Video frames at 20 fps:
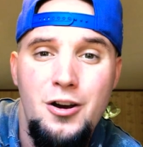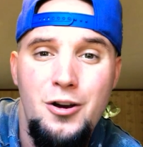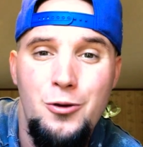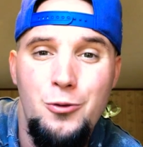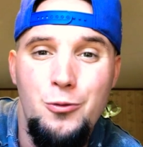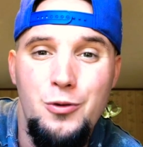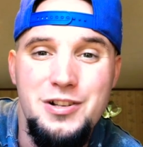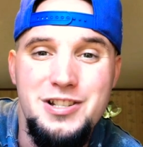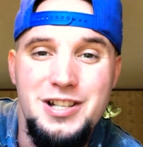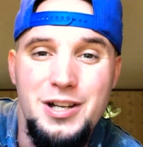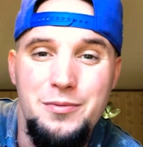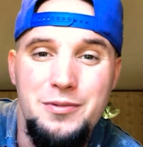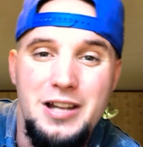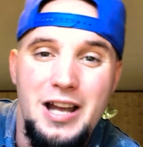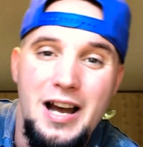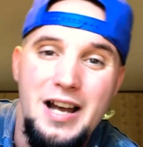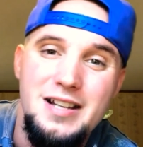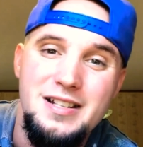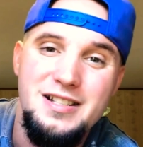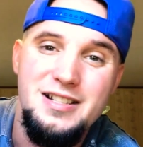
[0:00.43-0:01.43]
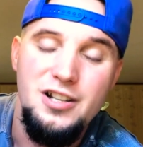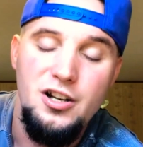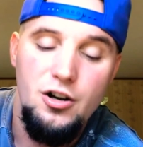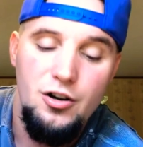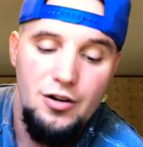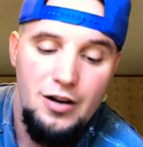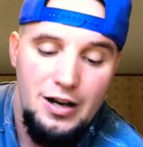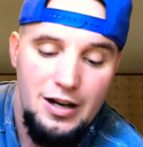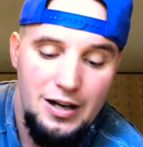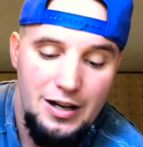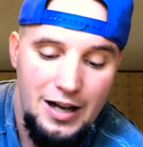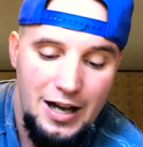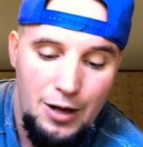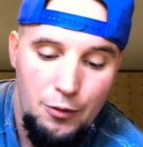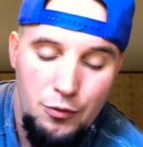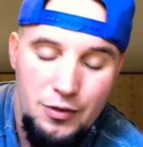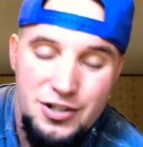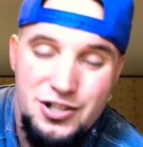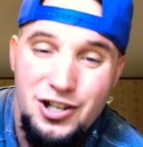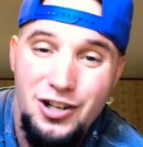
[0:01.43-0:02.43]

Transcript: What's up, guys? So, uh, I want to